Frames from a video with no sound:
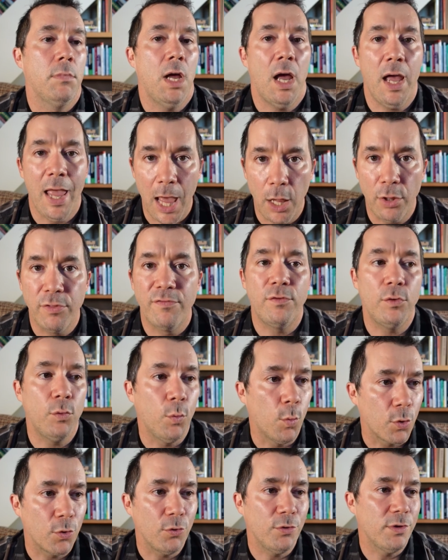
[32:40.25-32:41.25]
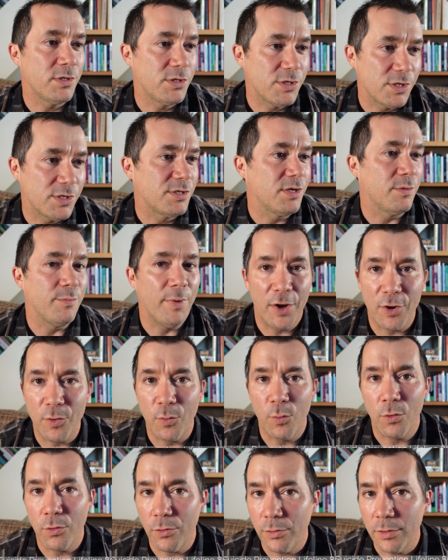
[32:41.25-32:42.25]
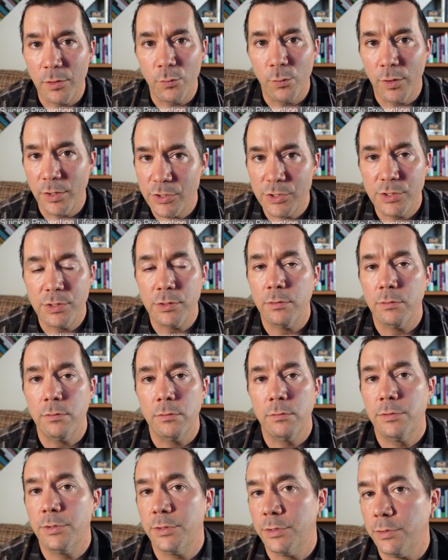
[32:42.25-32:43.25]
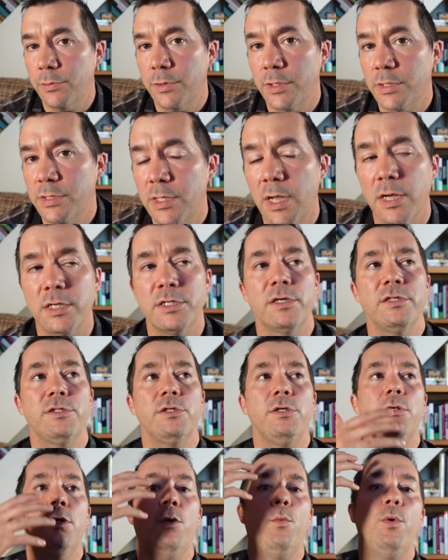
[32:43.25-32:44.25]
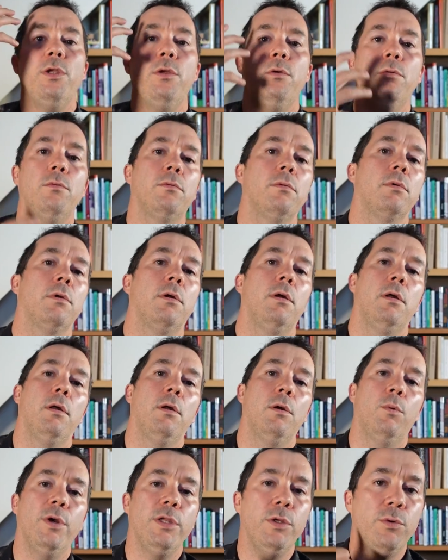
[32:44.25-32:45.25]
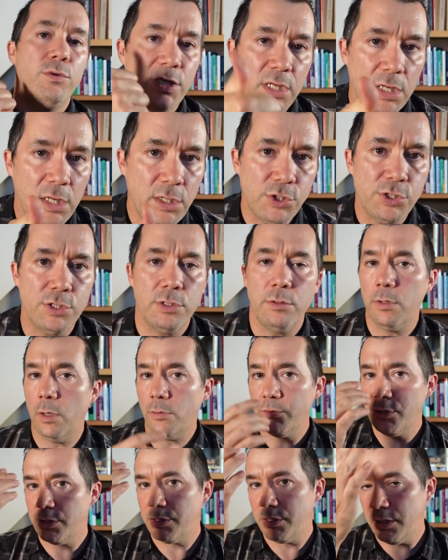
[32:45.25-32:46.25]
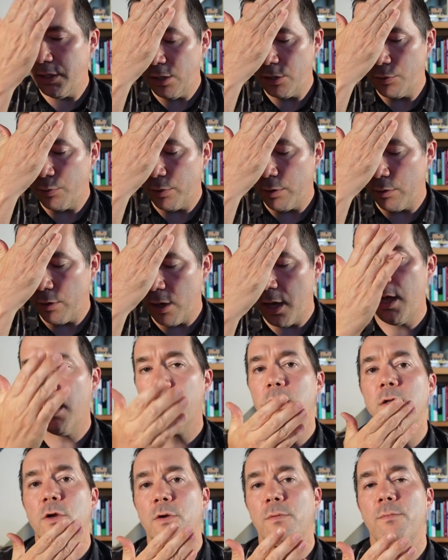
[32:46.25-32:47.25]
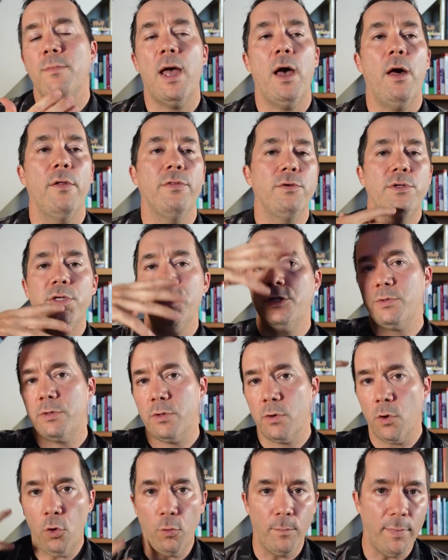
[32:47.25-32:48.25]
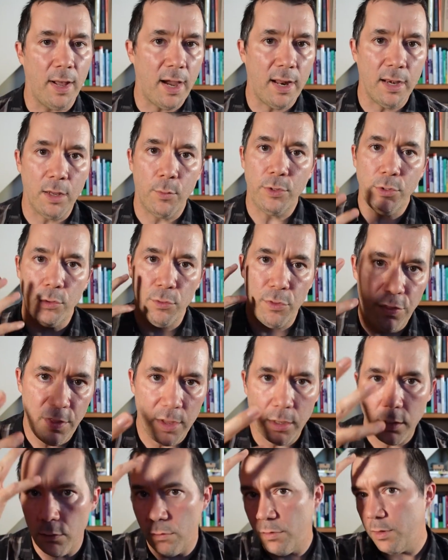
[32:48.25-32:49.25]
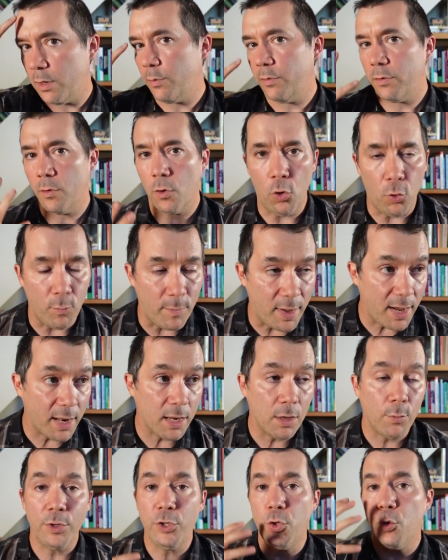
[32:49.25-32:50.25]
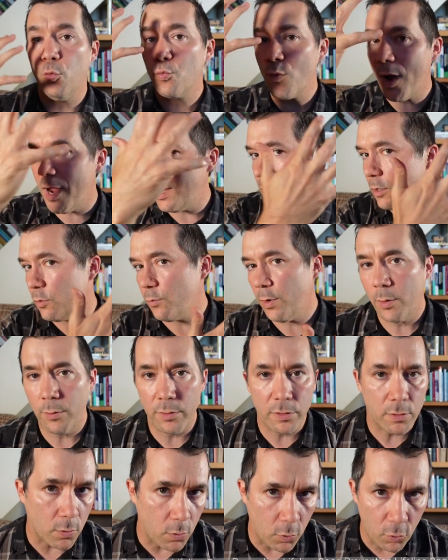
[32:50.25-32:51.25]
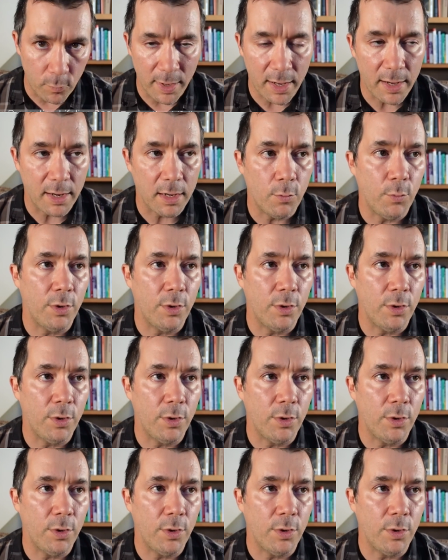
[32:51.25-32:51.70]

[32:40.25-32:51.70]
A healthful world is just a better world in which to do these things. Because, you know, when you teach, you don't just teach with your head and your mouth, you teach with your whole body. When you think with your whole body. When you write with your whole body.